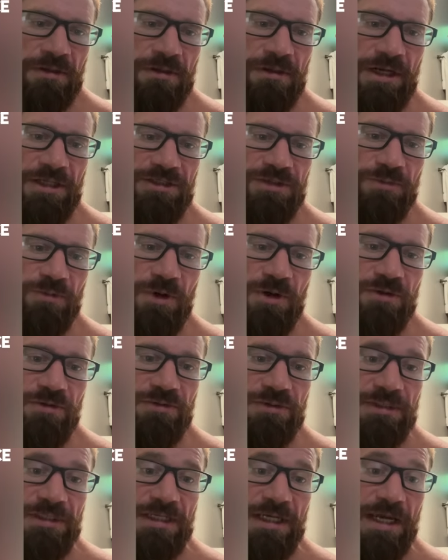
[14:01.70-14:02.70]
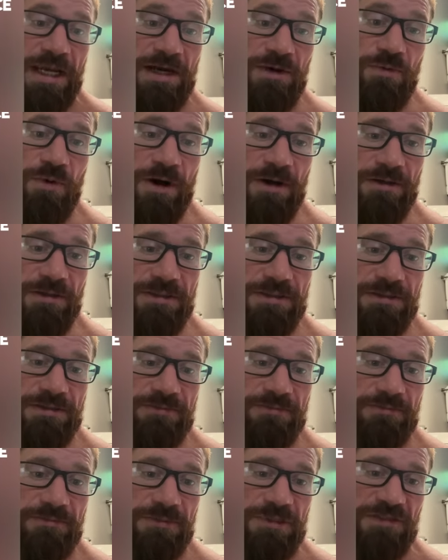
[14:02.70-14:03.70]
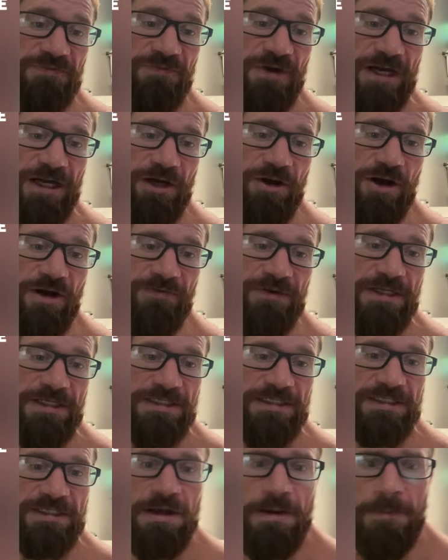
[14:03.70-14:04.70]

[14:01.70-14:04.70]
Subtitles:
Lots of rows. And it works. It's fucking obvious,